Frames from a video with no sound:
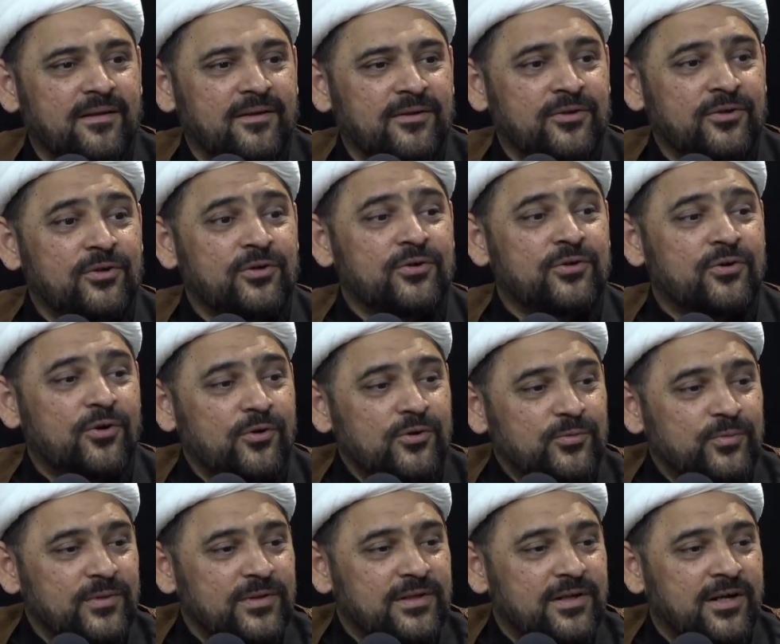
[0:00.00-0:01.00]
Your
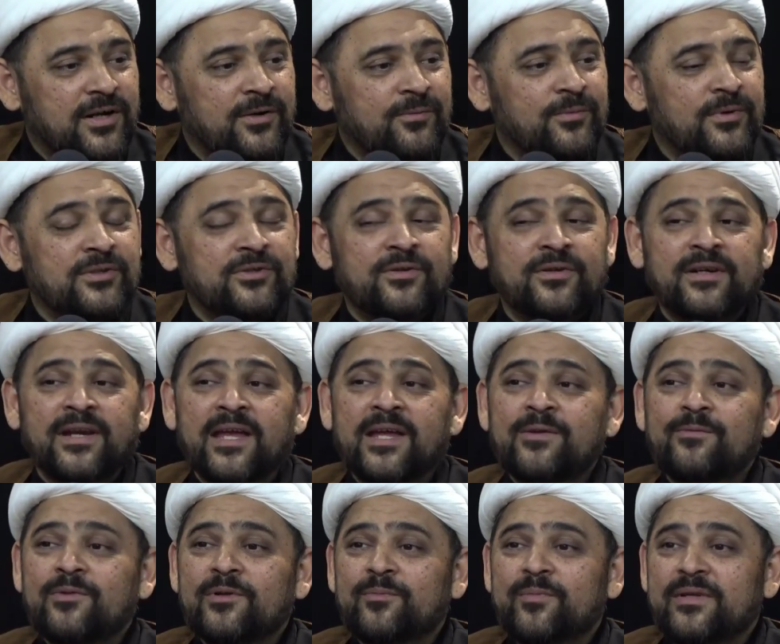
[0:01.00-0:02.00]
growth will come when your
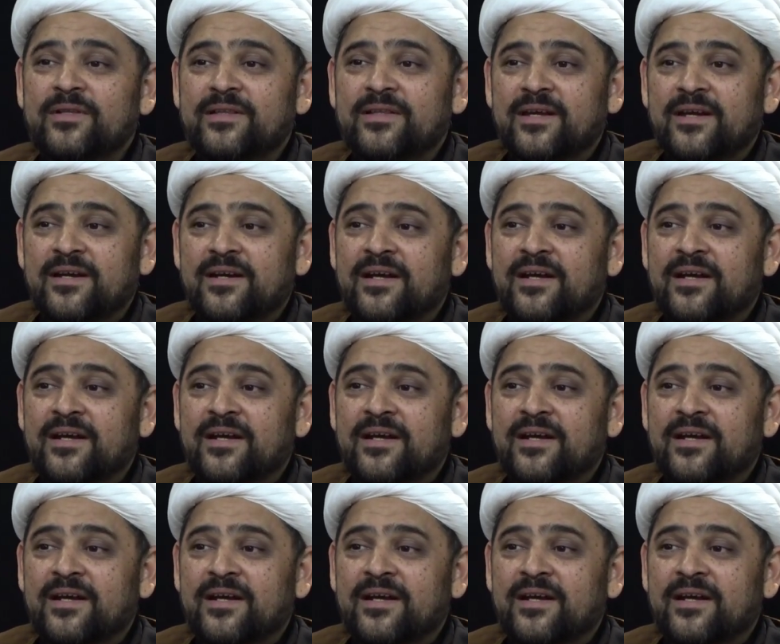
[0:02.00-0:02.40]
name will be there